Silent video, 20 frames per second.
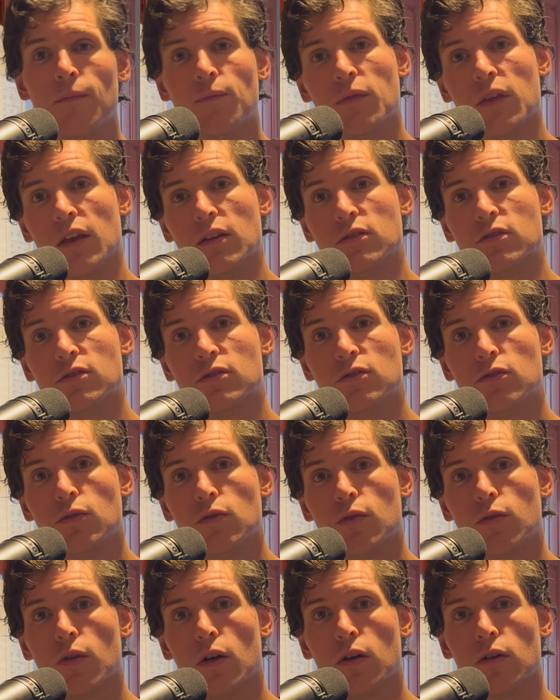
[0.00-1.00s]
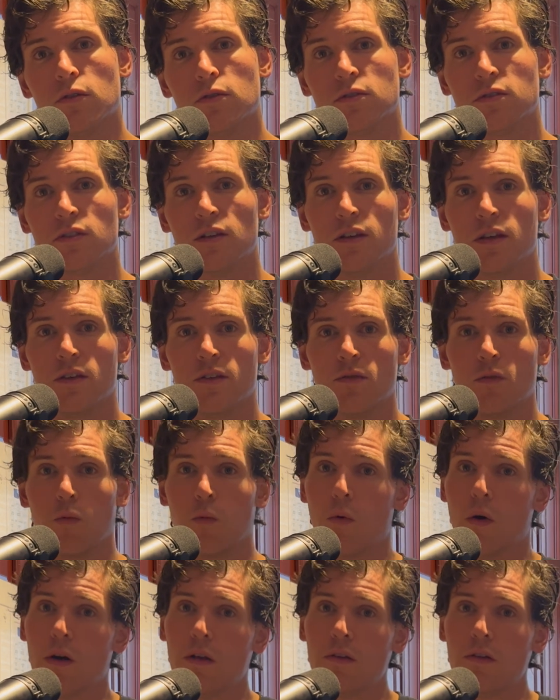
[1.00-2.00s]
And sucrose is
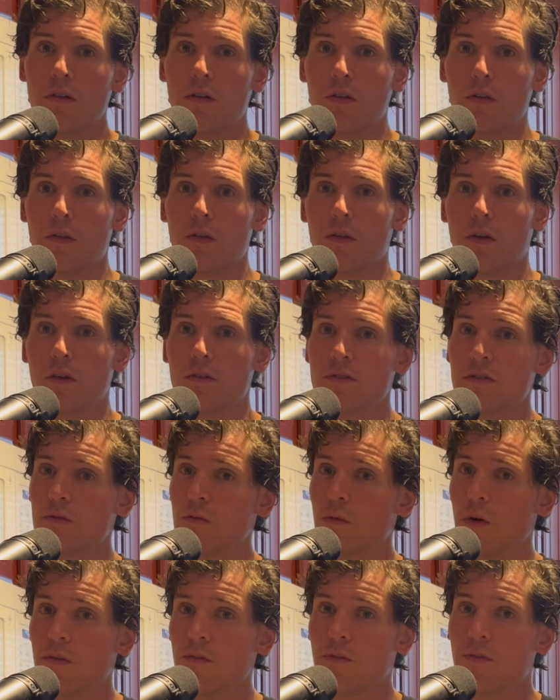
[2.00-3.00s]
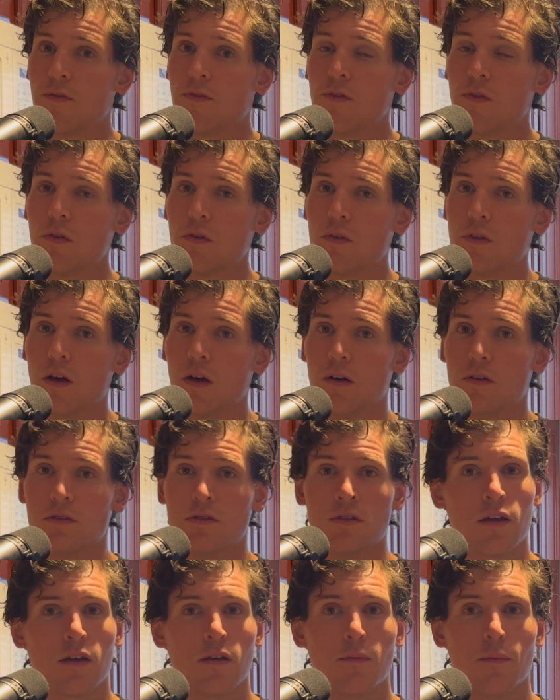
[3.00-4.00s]
one glucose and one
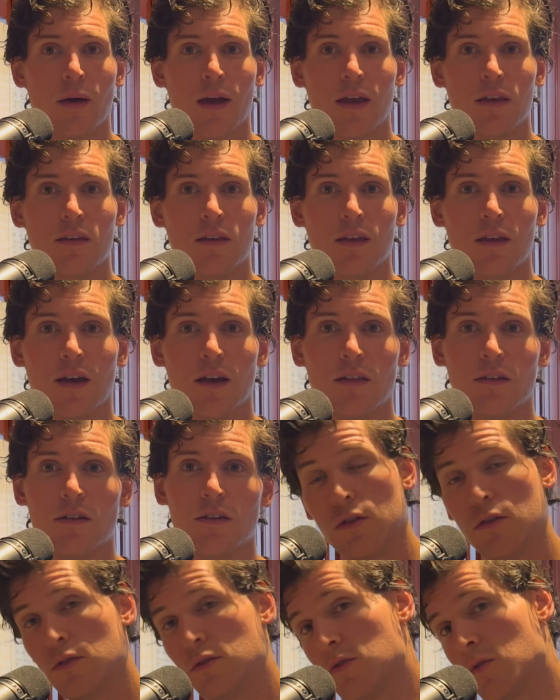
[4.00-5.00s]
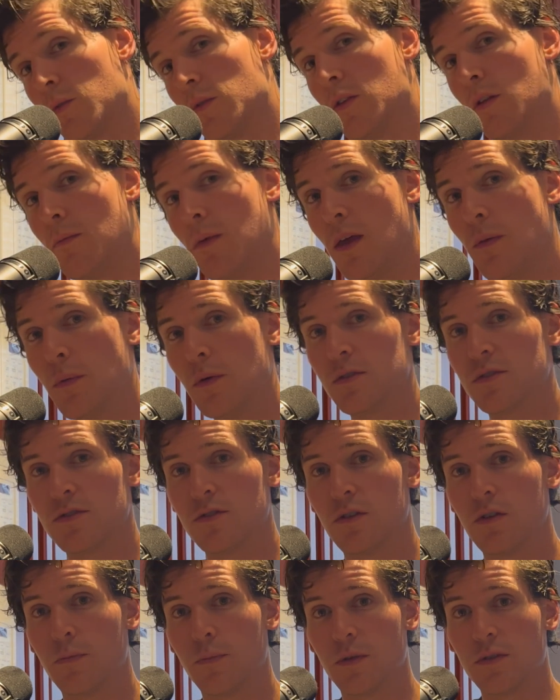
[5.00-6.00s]
fructose combined together. So when the maple
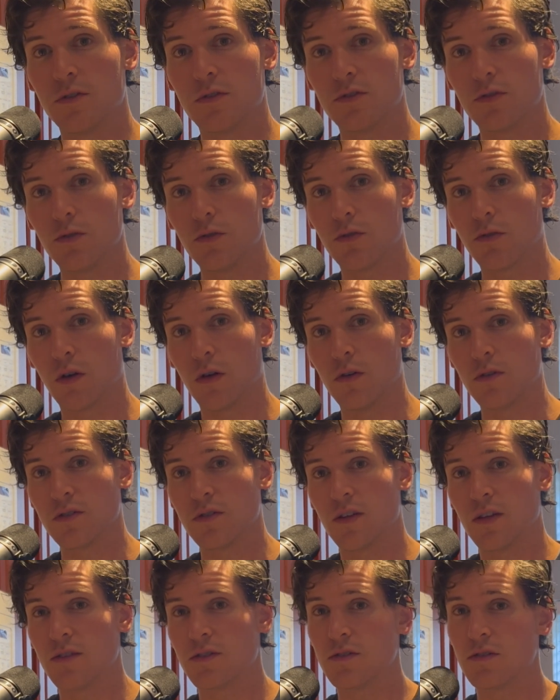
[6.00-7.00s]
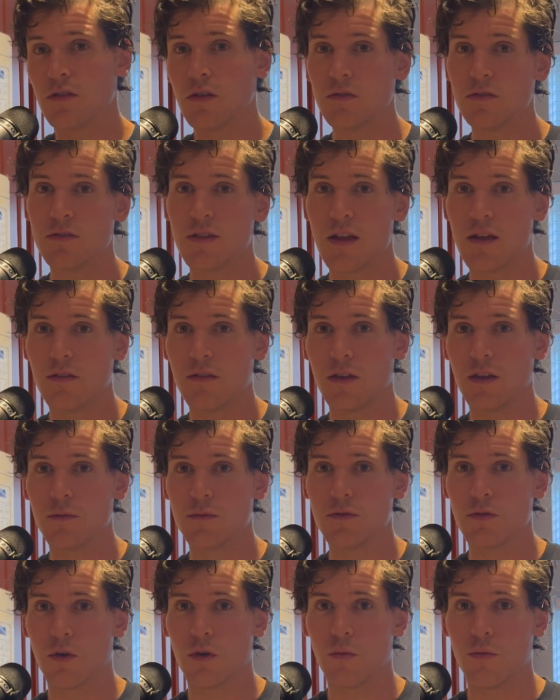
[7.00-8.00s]
syrup is sucrose, it slows down the
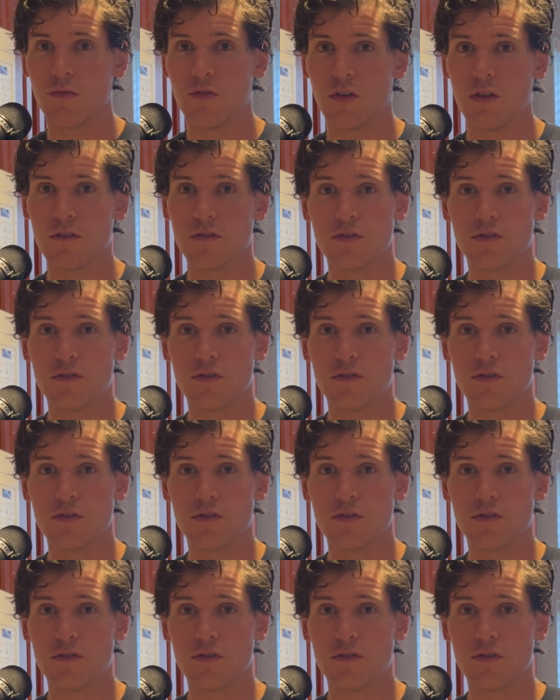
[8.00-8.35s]
absorption.